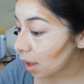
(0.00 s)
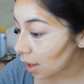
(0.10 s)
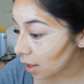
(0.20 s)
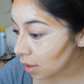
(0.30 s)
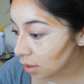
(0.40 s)

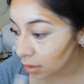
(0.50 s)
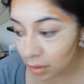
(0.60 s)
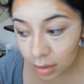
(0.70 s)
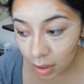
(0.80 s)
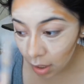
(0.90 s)

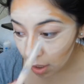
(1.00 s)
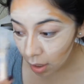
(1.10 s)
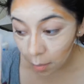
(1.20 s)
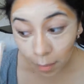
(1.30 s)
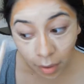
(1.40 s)
and
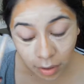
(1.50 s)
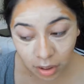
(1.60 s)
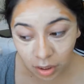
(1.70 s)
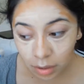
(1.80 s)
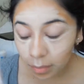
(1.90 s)

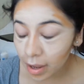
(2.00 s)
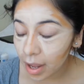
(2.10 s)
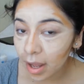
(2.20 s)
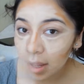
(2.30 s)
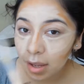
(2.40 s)
underneath
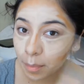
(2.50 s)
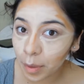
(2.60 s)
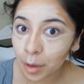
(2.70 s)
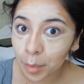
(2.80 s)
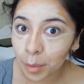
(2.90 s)
my
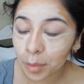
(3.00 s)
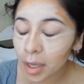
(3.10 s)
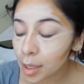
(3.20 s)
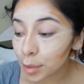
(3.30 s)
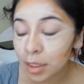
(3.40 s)
brow bone.
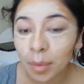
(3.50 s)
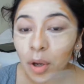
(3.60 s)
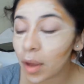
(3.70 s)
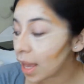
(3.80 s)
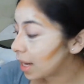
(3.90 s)
So I'm
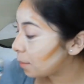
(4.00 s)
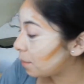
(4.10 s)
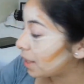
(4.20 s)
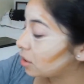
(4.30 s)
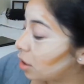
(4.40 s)
gonna go ahead
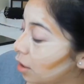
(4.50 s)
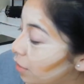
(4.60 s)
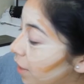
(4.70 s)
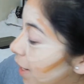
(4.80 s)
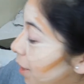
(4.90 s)
and blend
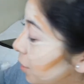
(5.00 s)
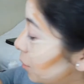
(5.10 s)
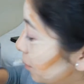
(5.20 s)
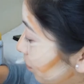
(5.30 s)
all that out.